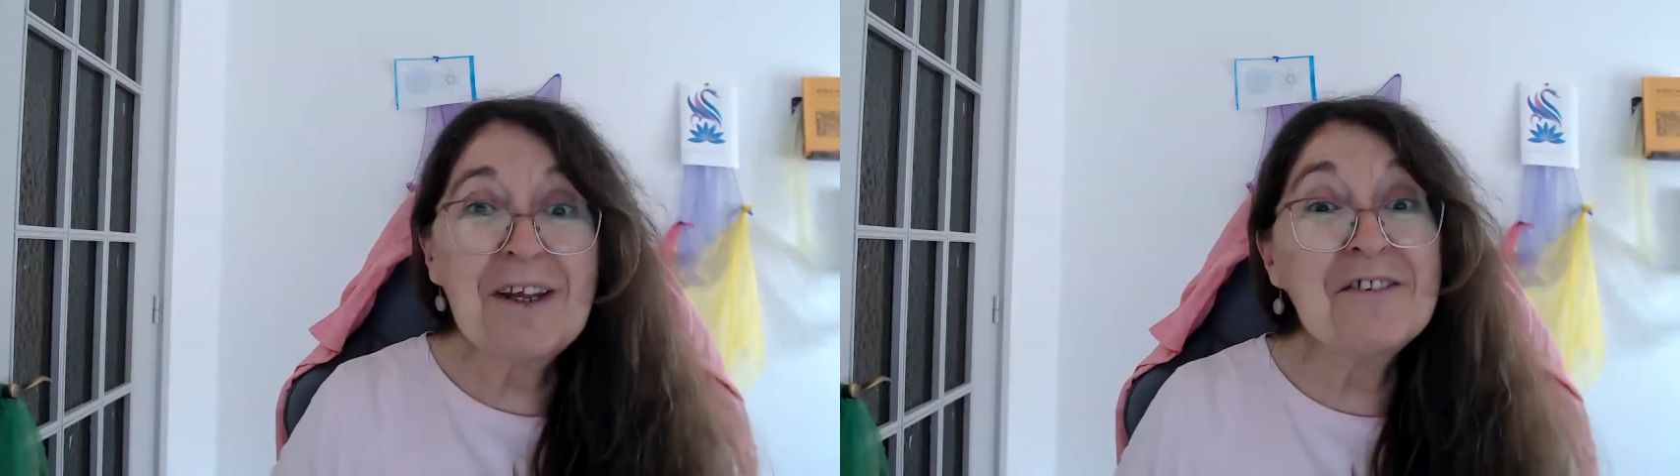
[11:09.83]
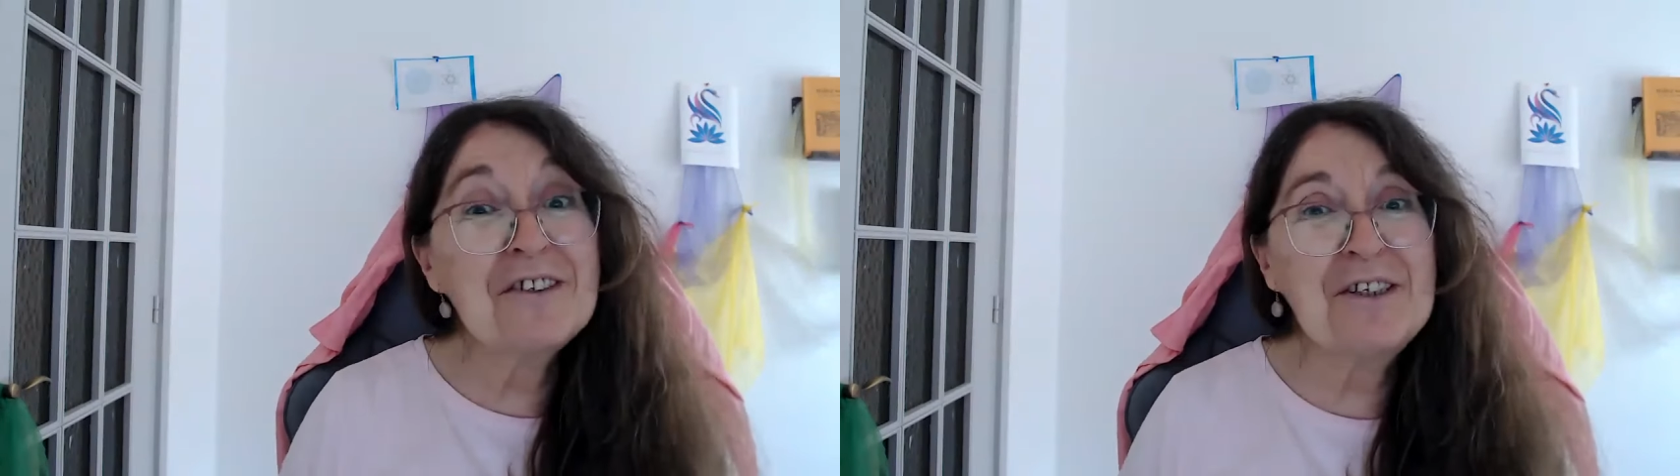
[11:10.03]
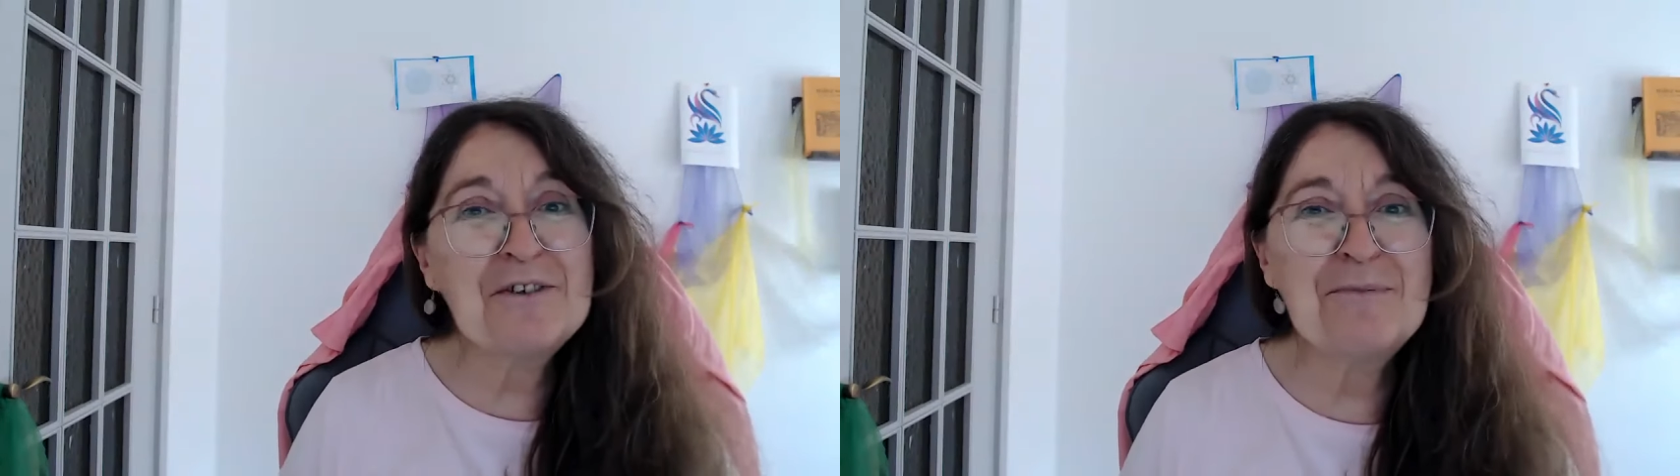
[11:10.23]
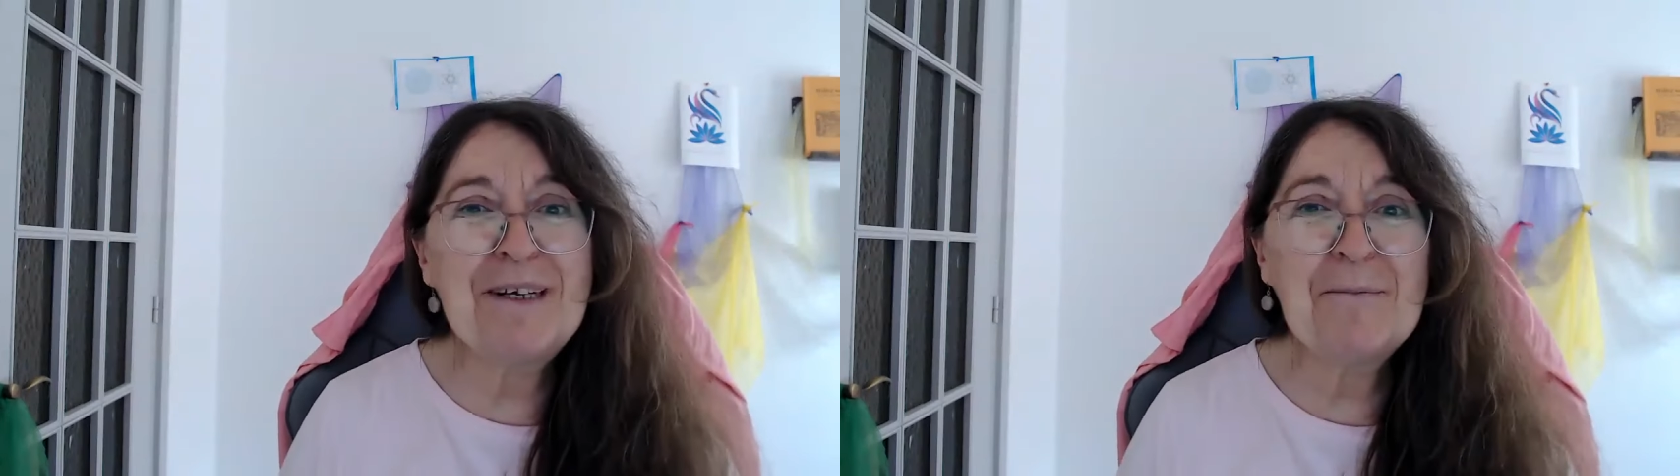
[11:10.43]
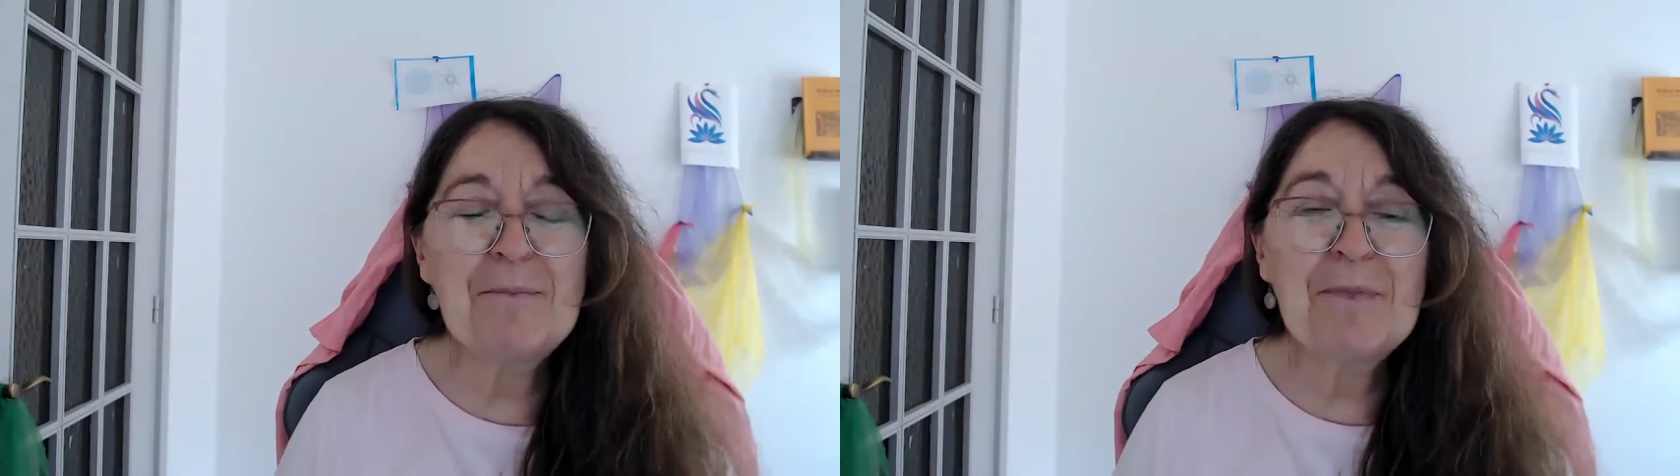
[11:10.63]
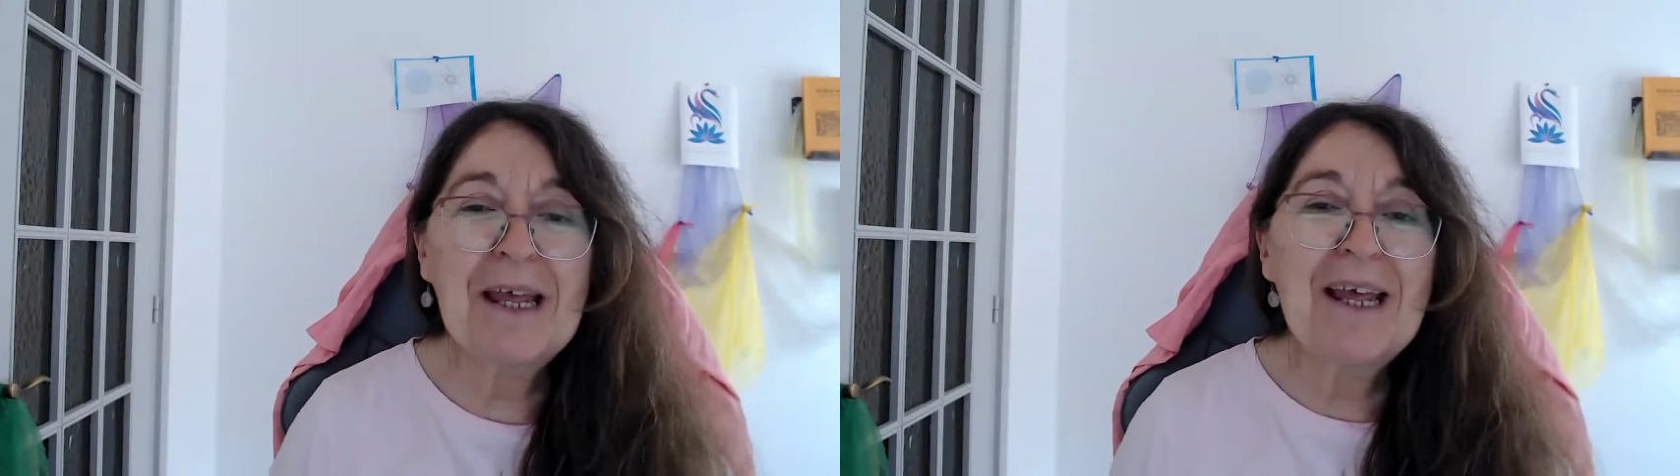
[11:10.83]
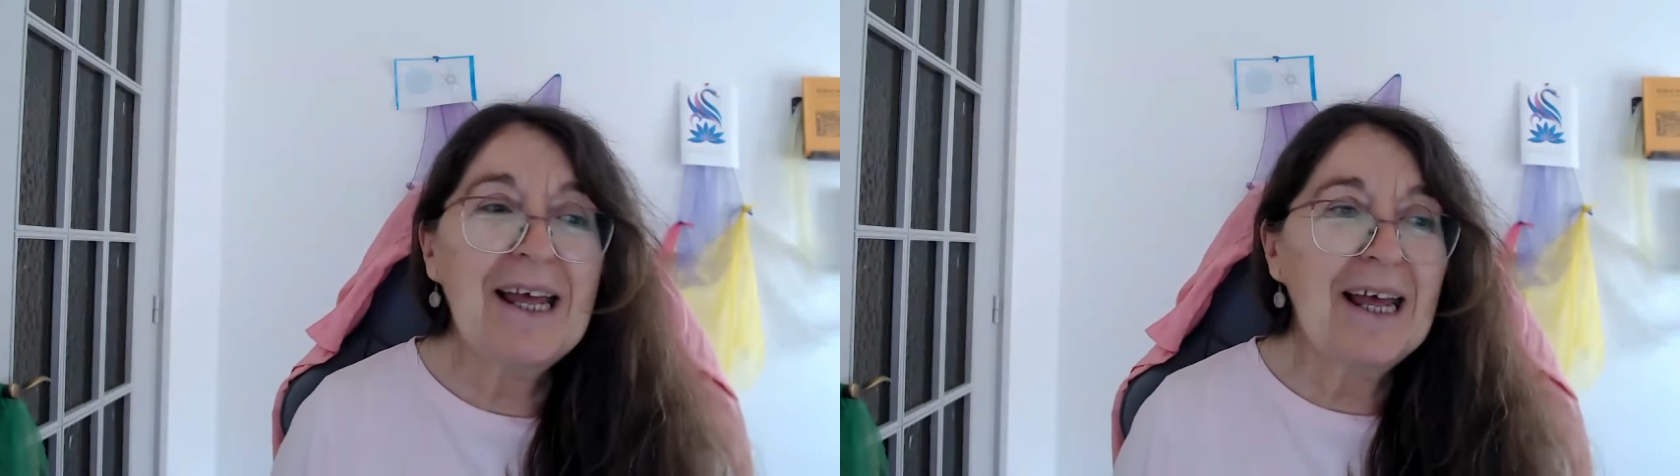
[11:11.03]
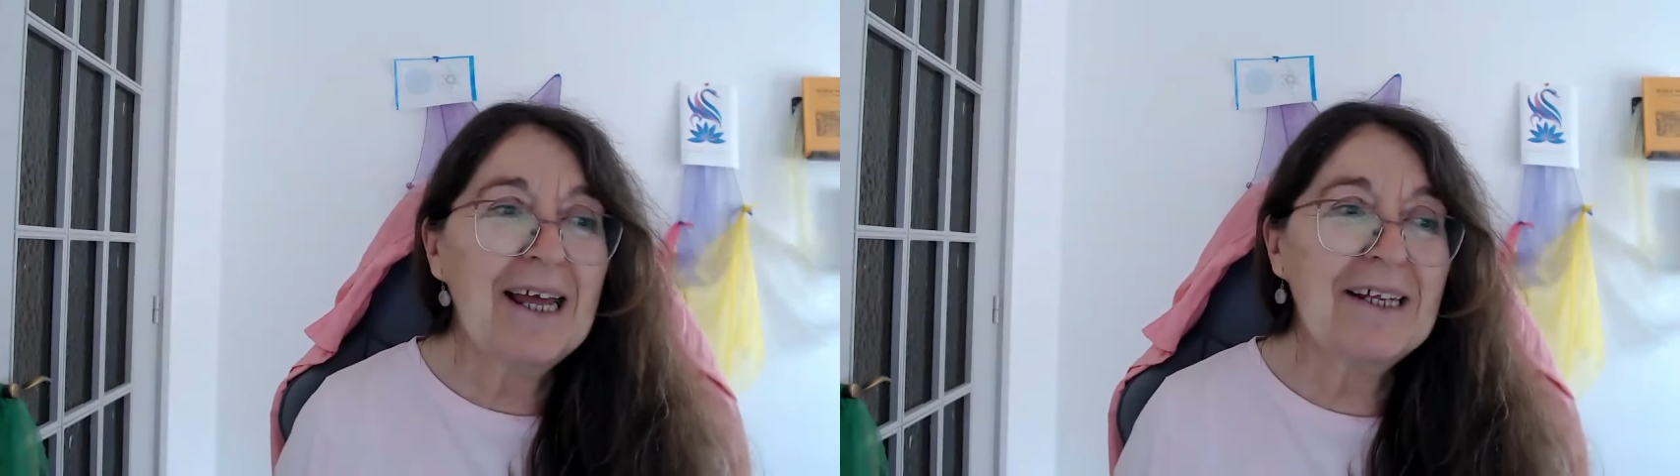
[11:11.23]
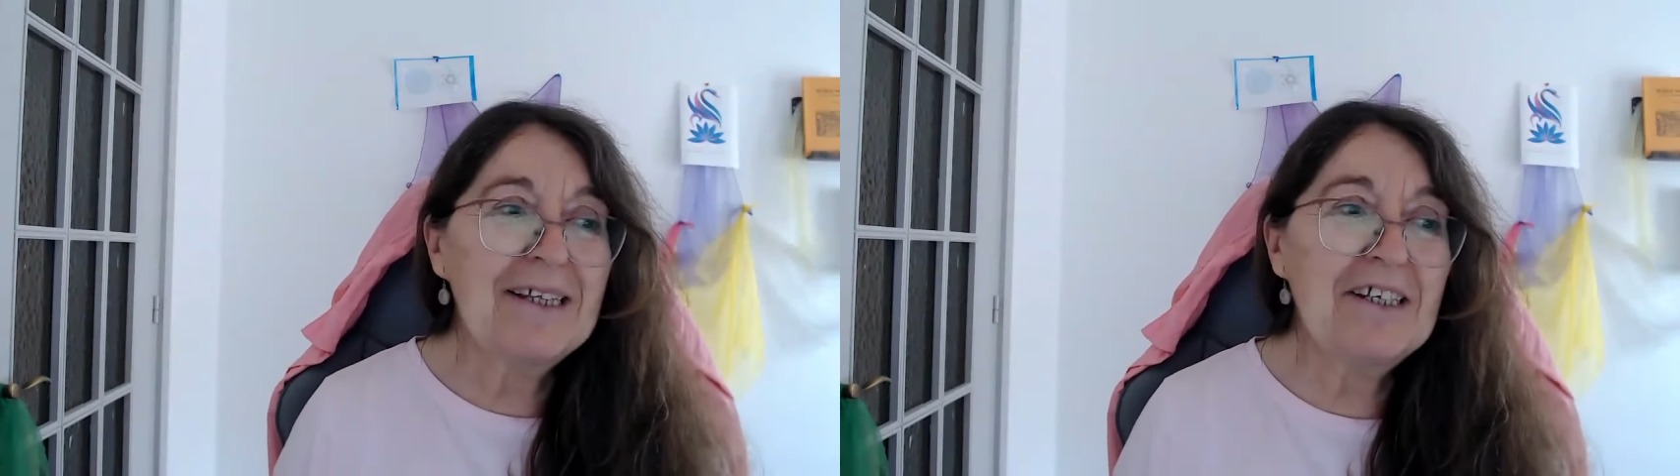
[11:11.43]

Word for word: Excuse me. And